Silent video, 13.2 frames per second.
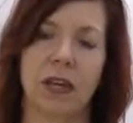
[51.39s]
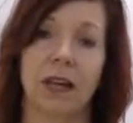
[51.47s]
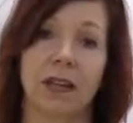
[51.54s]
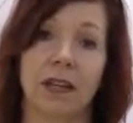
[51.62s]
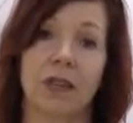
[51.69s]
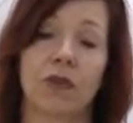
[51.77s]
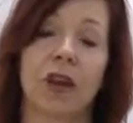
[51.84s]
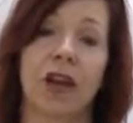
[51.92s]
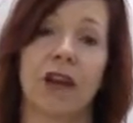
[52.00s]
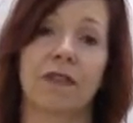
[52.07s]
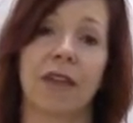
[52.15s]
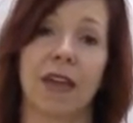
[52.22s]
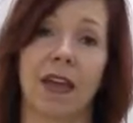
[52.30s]
and either
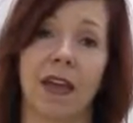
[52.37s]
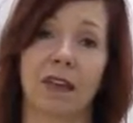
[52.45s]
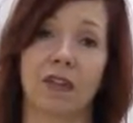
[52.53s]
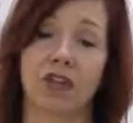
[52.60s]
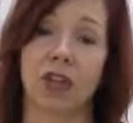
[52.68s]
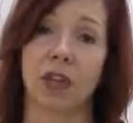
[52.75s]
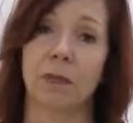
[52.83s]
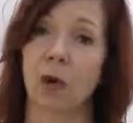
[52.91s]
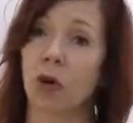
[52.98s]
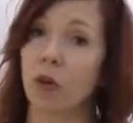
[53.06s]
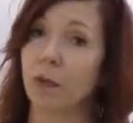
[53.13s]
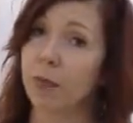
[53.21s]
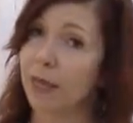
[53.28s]
have a check
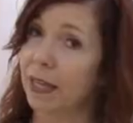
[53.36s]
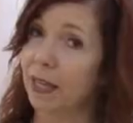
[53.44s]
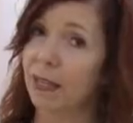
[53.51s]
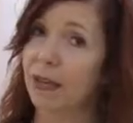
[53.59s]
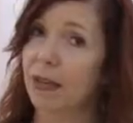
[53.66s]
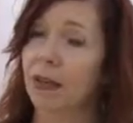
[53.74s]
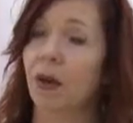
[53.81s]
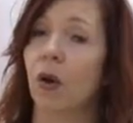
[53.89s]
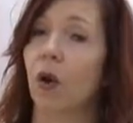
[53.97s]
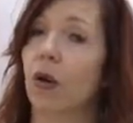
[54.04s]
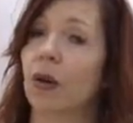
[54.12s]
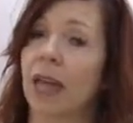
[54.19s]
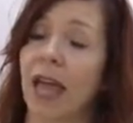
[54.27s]
mark or P
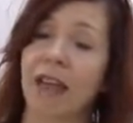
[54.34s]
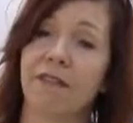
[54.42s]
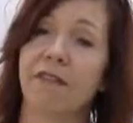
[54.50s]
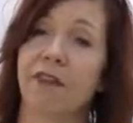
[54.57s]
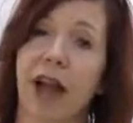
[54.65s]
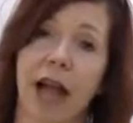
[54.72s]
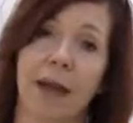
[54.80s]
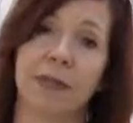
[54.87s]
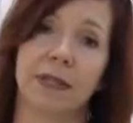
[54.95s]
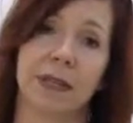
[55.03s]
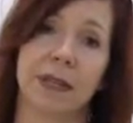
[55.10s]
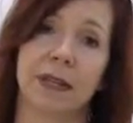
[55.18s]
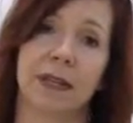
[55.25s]
or an A for
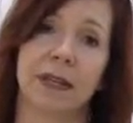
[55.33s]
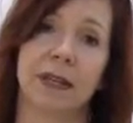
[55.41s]
absent.